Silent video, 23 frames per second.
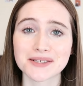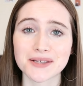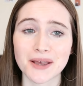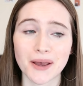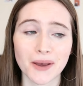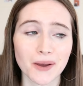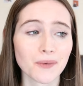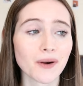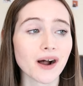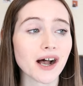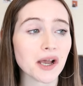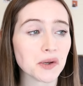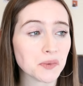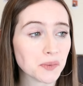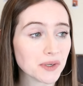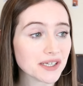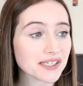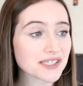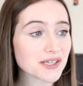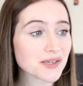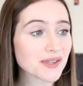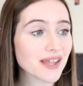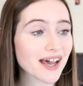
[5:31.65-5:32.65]
So I
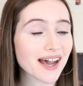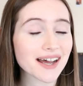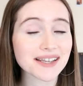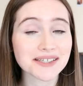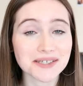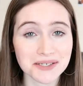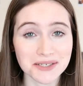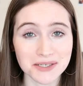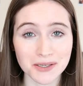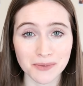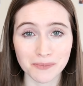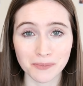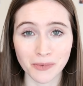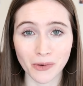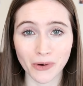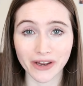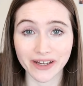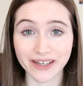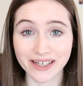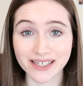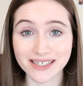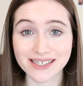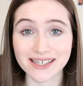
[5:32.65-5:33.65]
will do that at some
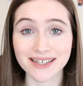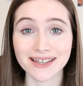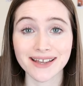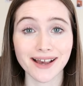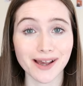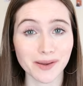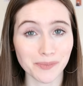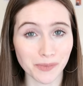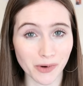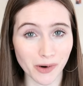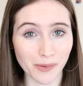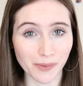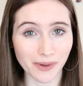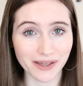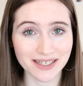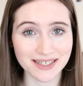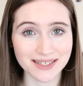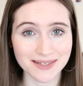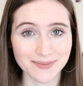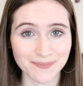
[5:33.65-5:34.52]
point I promise.